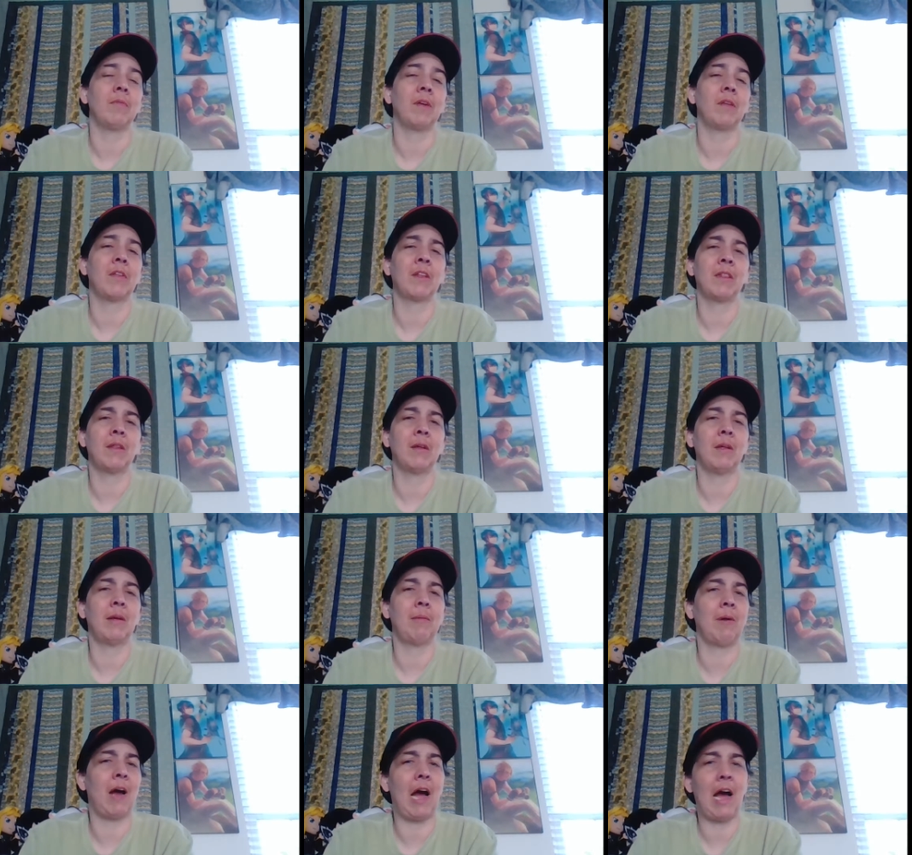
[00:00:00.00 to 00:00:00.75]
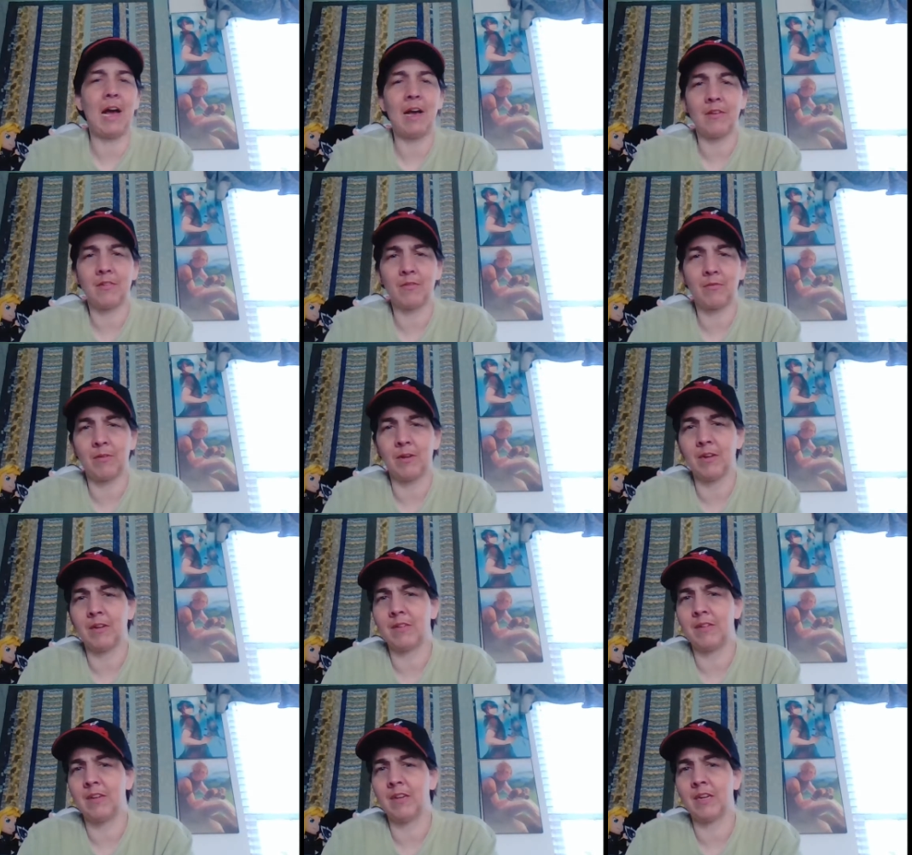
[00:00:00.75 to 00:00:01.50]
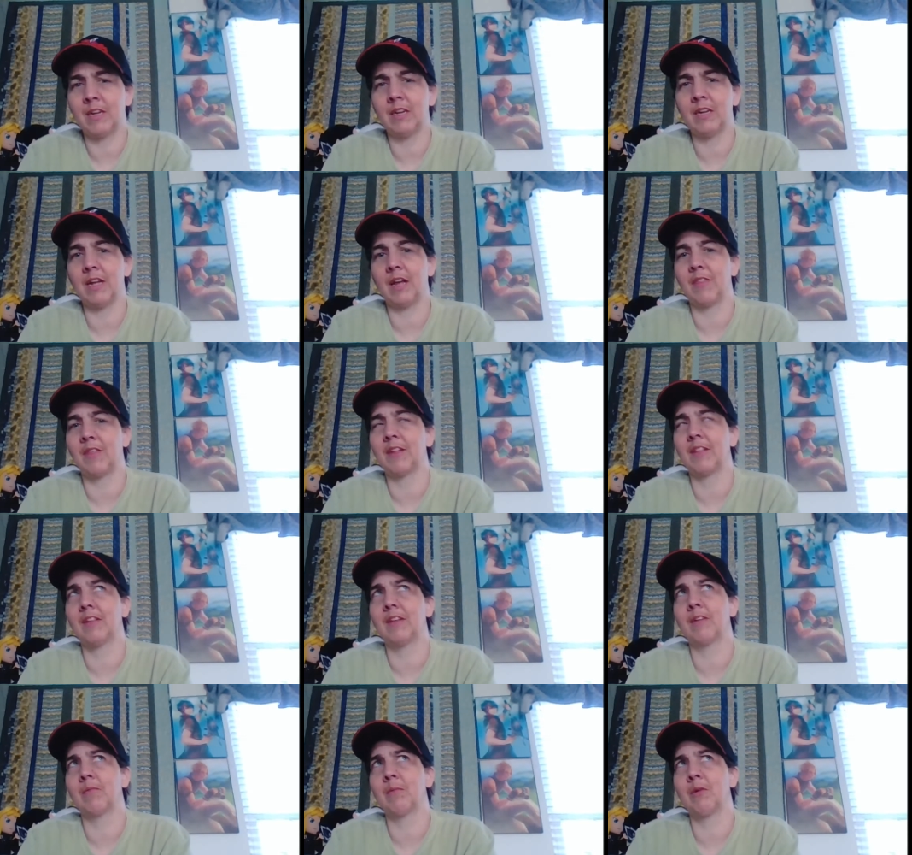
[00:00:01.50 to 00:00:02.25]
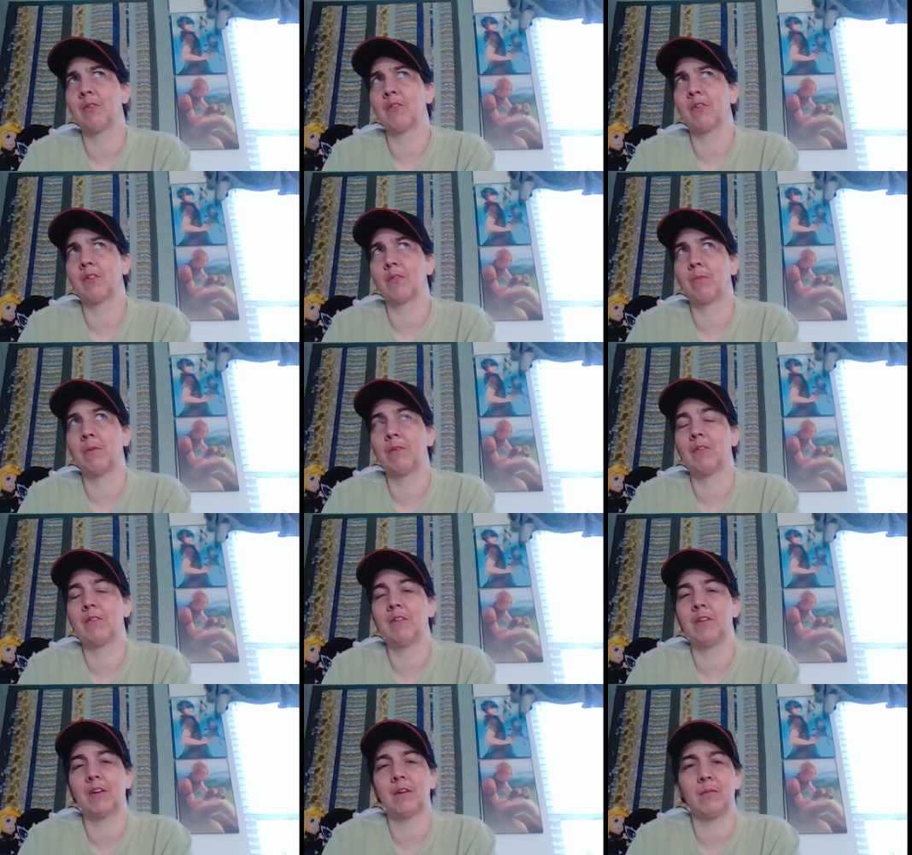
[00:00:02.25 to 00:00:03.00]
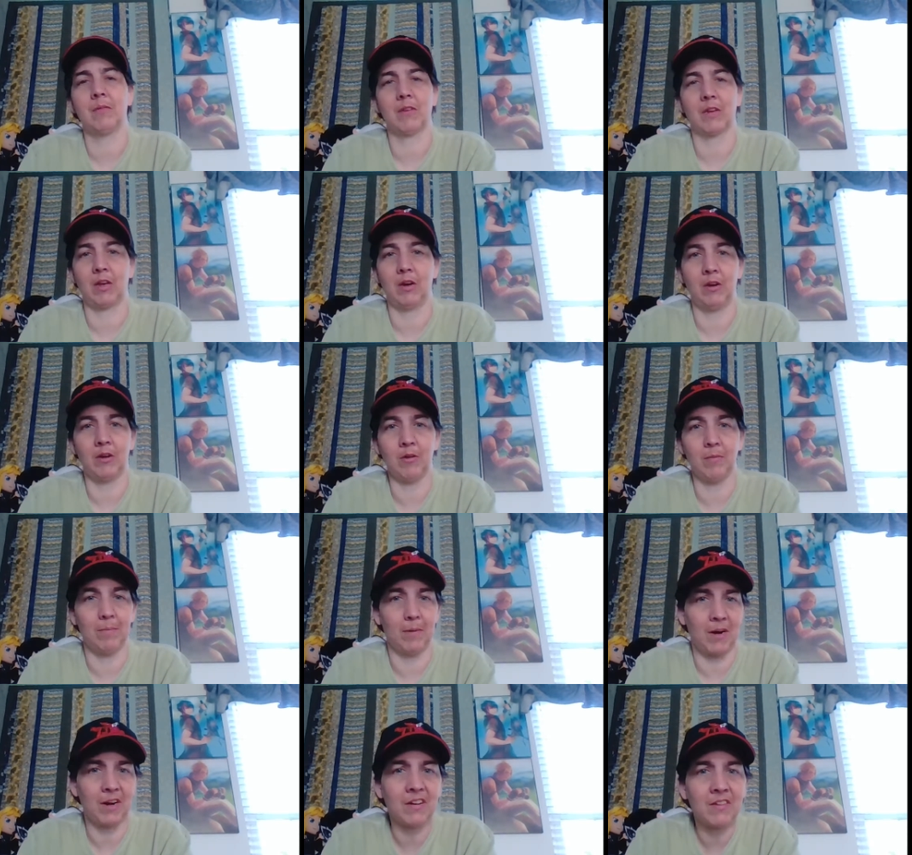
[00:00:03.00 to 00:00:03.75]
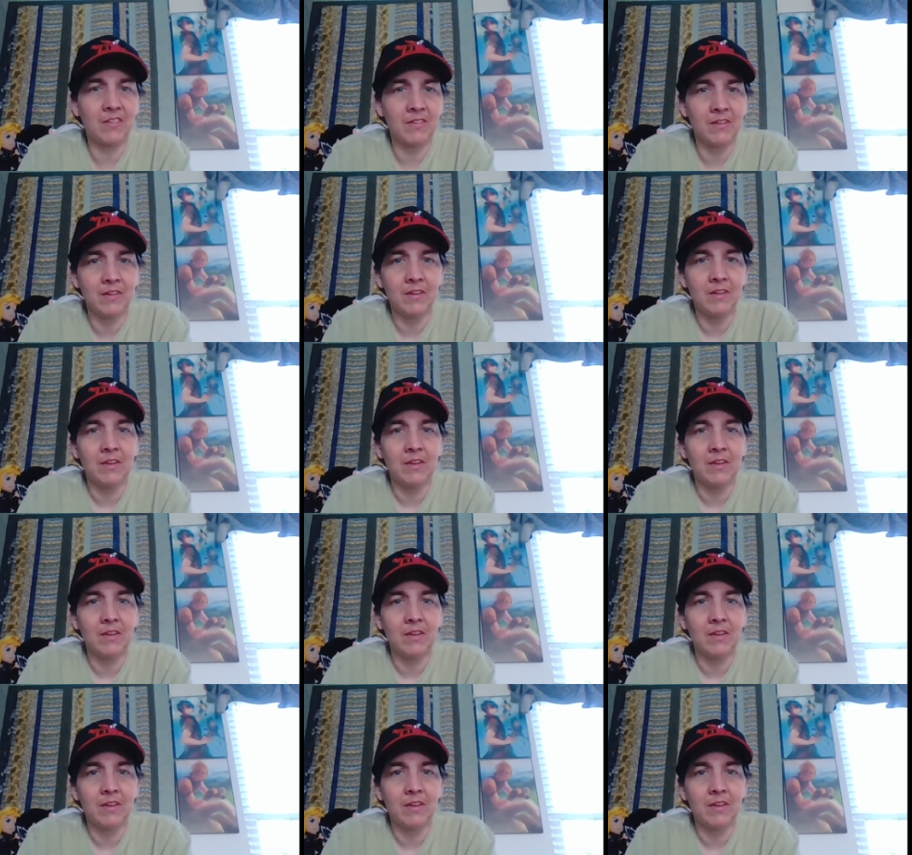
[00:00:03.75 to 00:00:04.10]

I think the highest ranked ticket, I think the most expensive ticket was like $100.